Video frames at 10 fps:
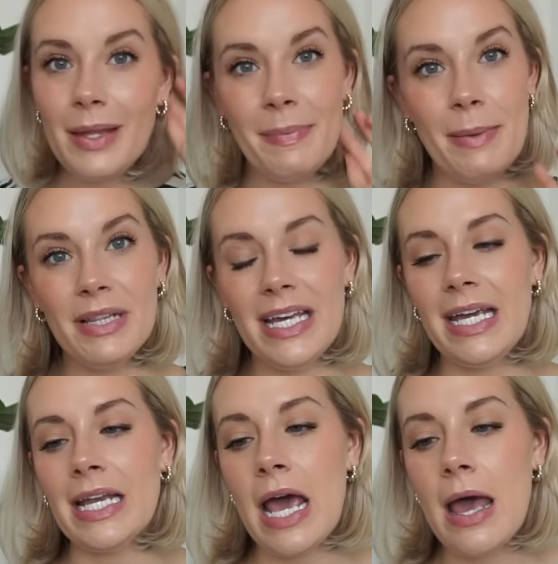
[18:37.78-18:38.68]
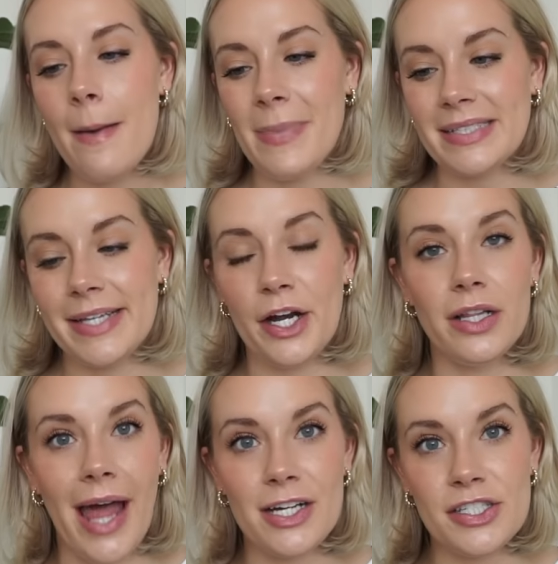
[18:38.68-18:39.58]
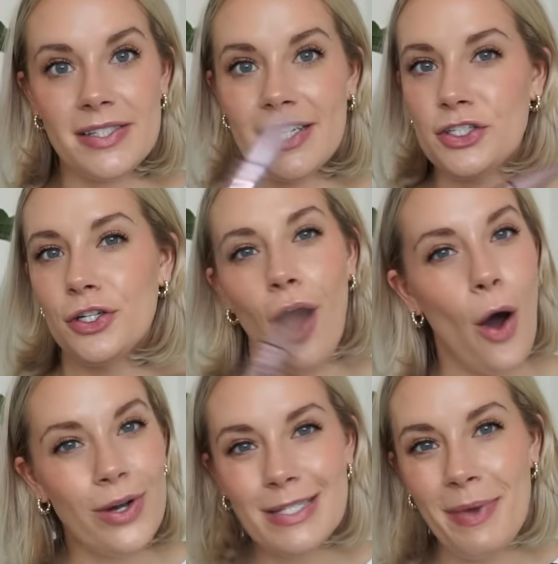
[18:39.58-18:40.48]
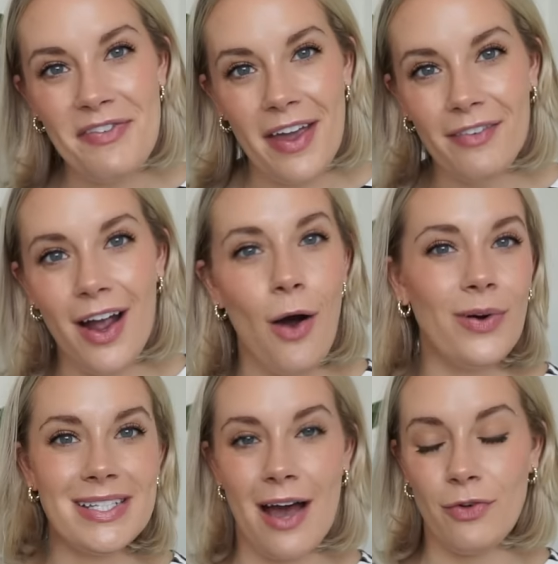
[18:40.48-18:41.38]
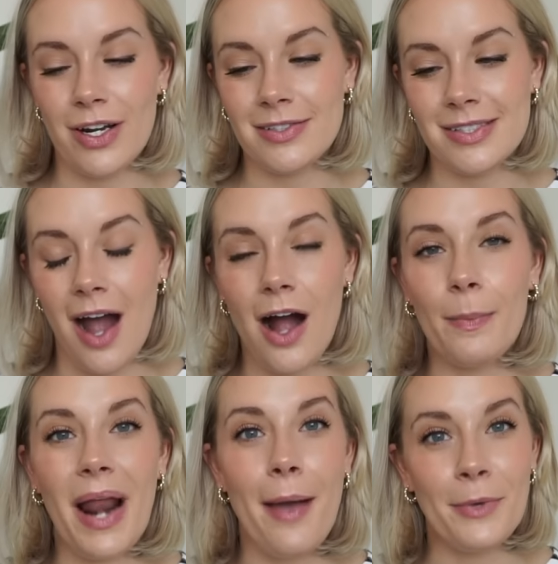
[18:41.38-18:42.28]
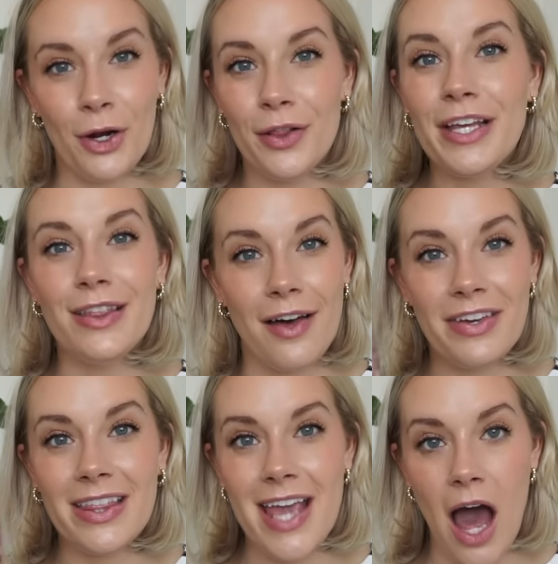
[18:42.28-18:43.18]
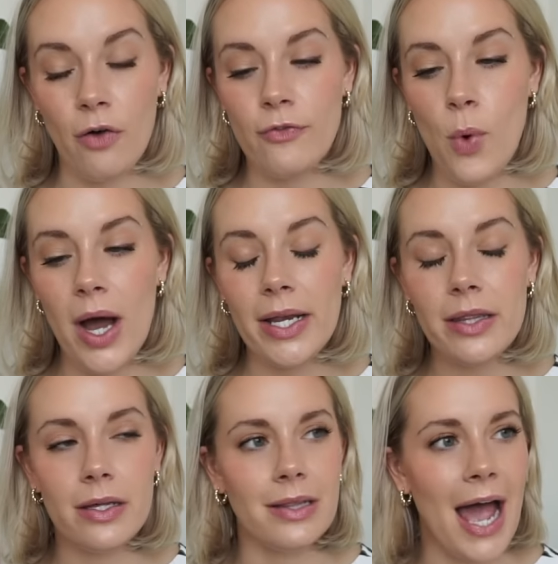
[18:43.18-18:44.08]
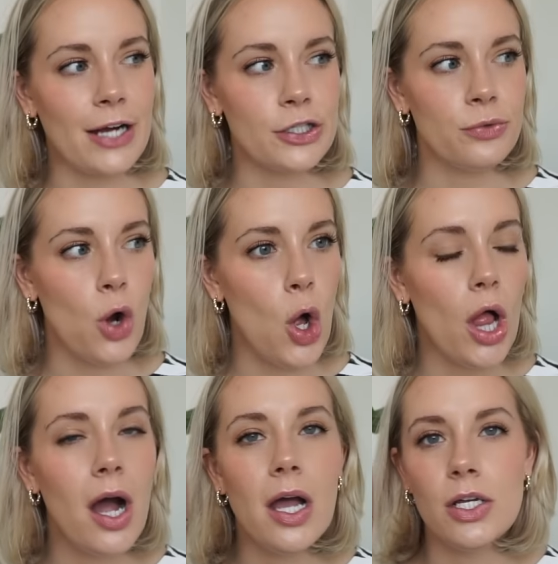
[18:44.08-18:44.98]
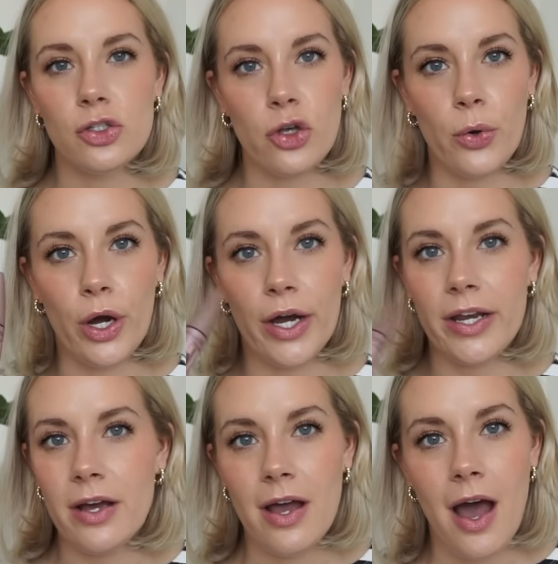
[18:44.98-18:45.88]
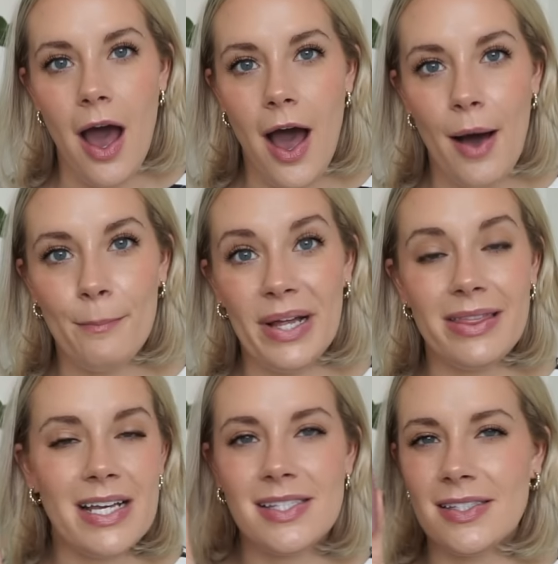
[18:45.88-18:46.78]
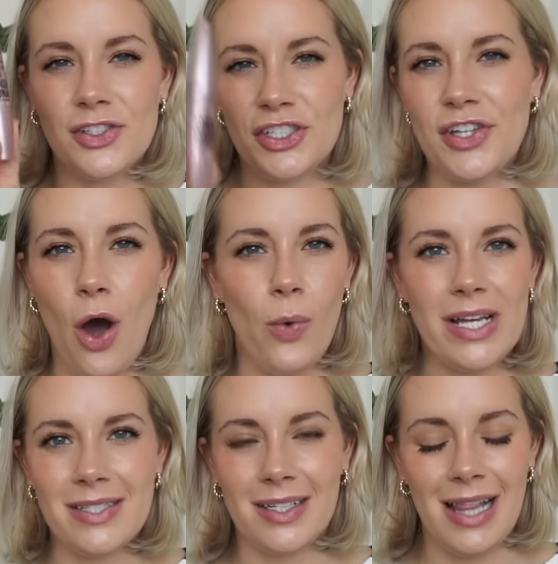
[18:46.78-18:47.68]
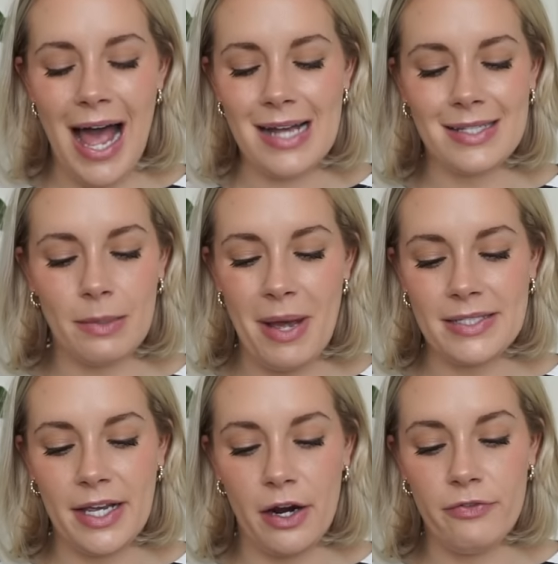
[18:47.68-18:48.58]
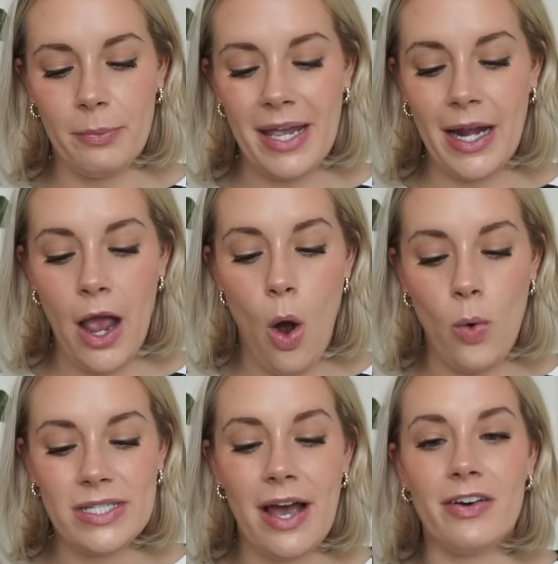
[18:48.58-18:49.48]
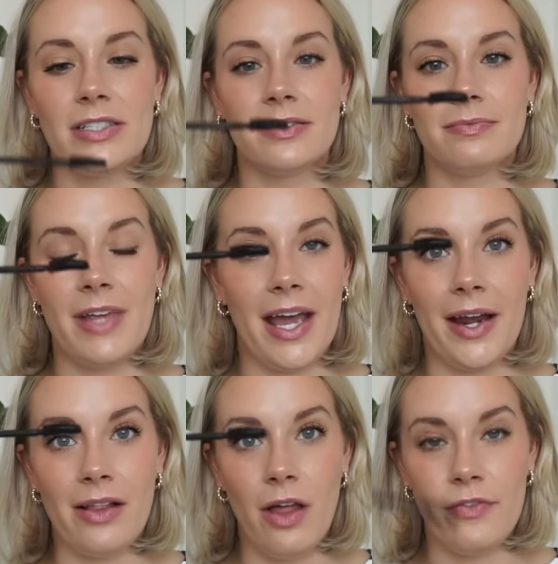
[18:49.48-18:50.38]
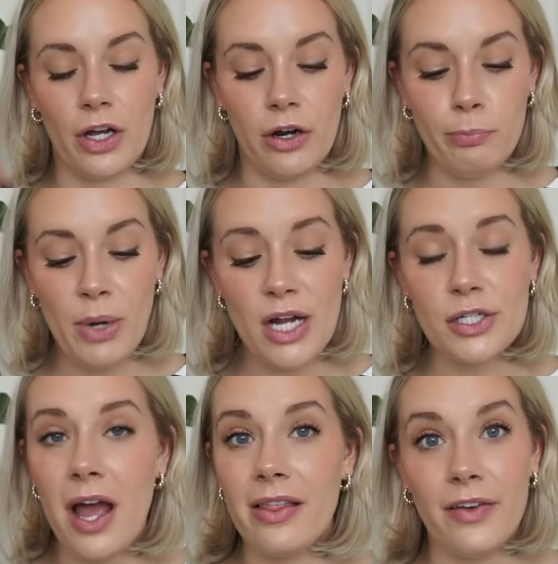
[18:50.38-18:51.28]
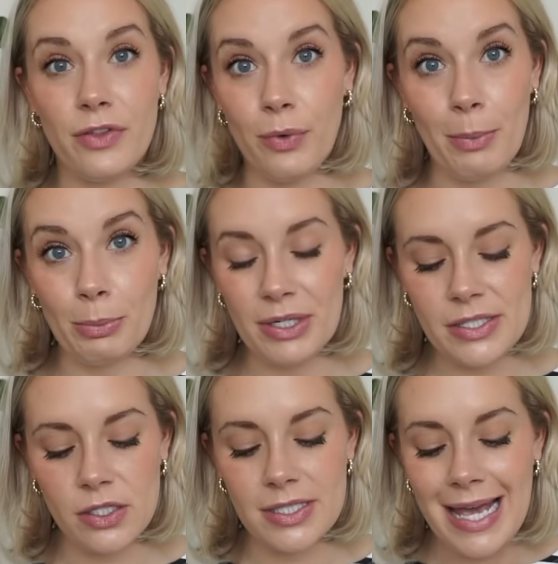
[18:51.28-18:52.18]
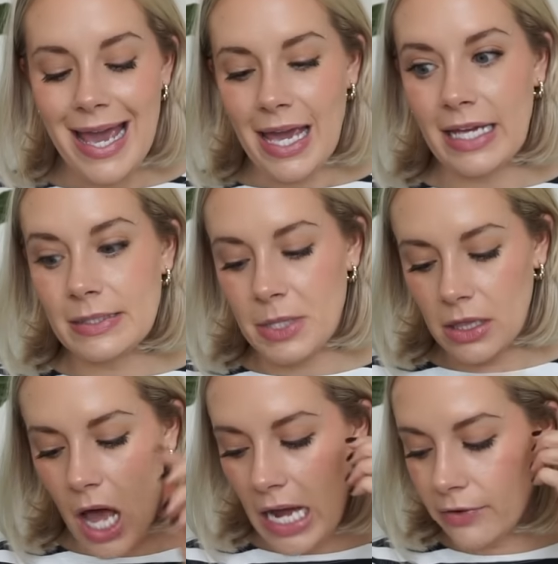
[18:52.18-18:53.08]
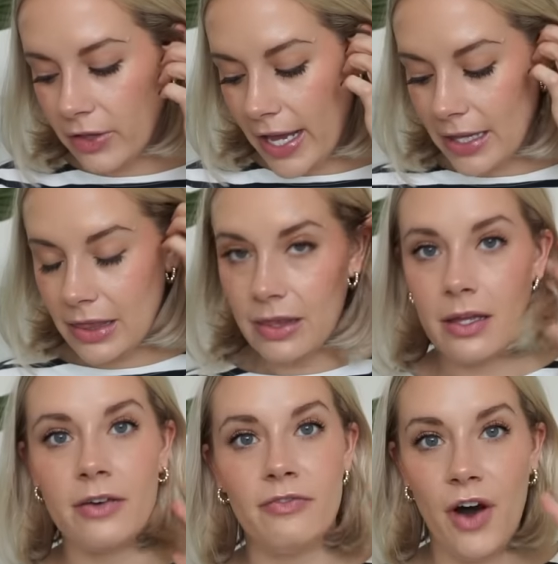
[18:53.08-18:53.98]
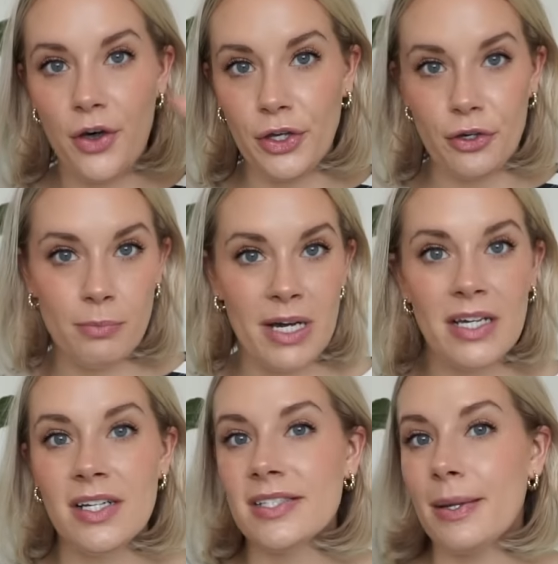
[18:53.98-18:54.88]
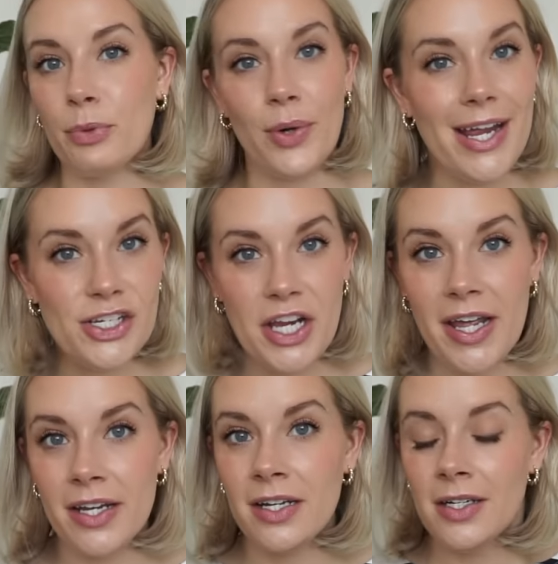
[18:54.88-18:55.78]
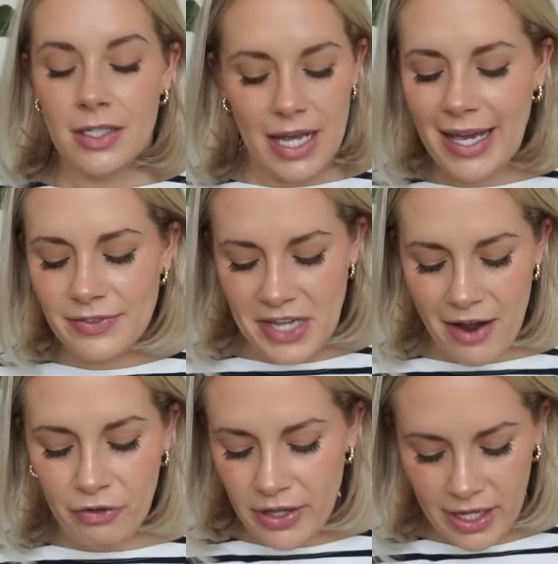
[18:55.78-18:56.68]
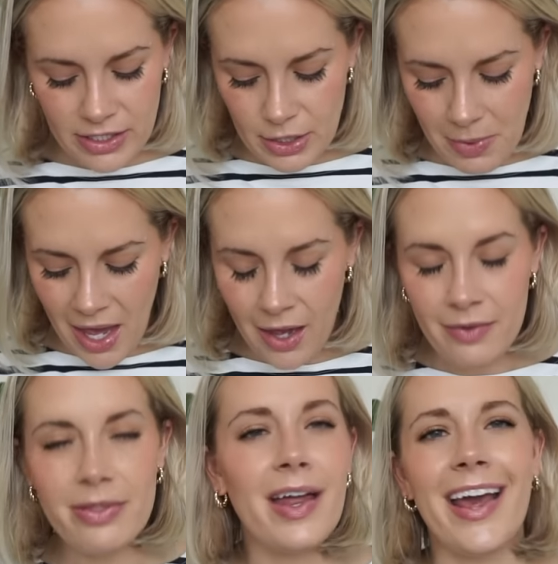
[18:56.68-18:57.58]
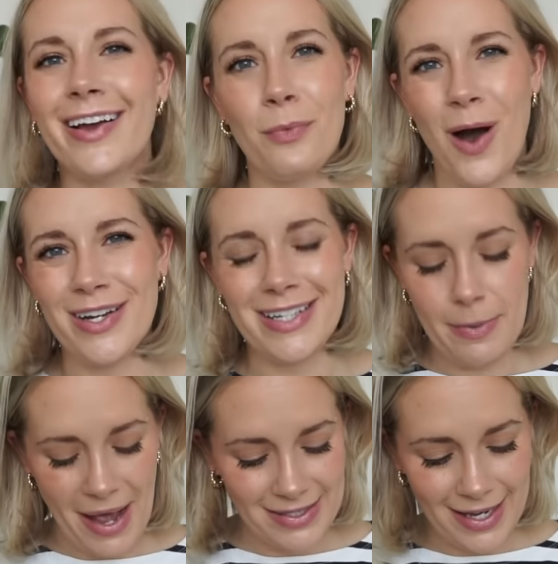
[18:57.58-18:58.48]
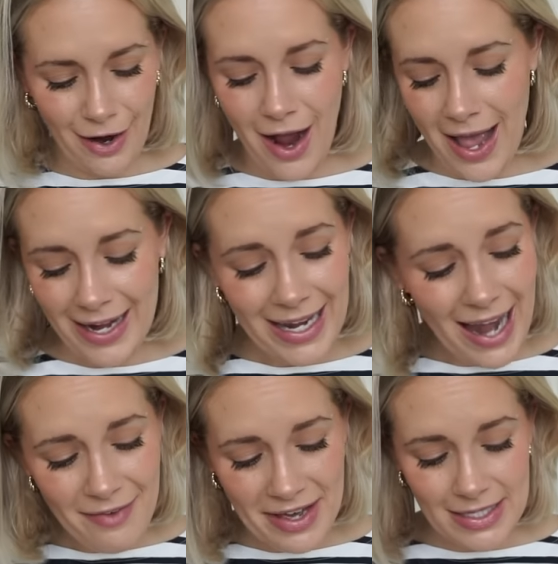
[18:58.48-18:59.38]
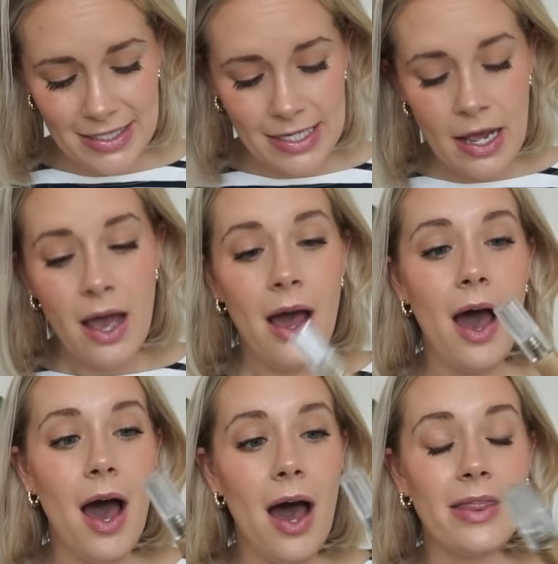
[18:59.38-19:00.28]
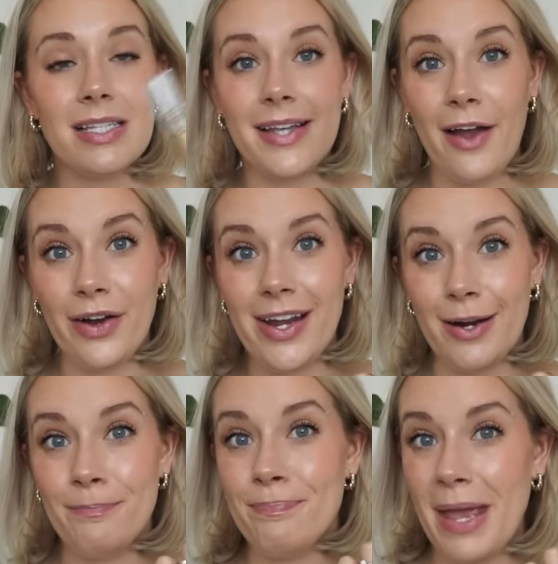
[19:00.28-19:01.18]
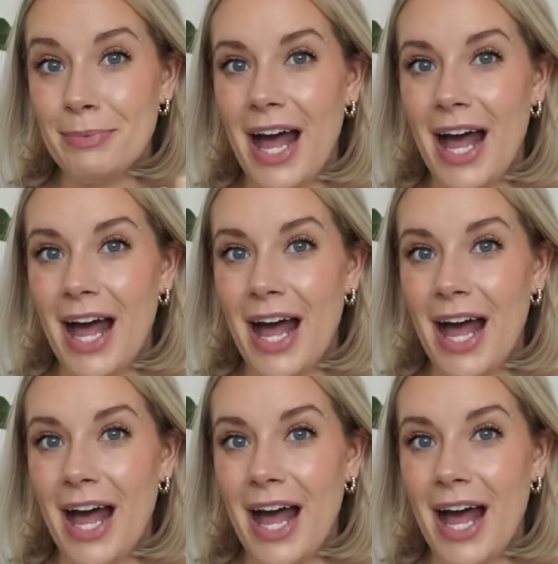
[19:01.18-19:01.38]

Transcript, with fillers: Maybelline Mascara Lash Sensational, always my favorite, always have one on stock, but I'm currently loving the e.l.f. one, the Lash and Roll so good. Um, but this is just always a classic mascara for me and I always have it on hand. I love the curved brush. I love the rubber bristles. It gives me a lot of length, volume, separation. It gives everything to me that I could want in a mascara and I love it. Uh, this guy right here, Babe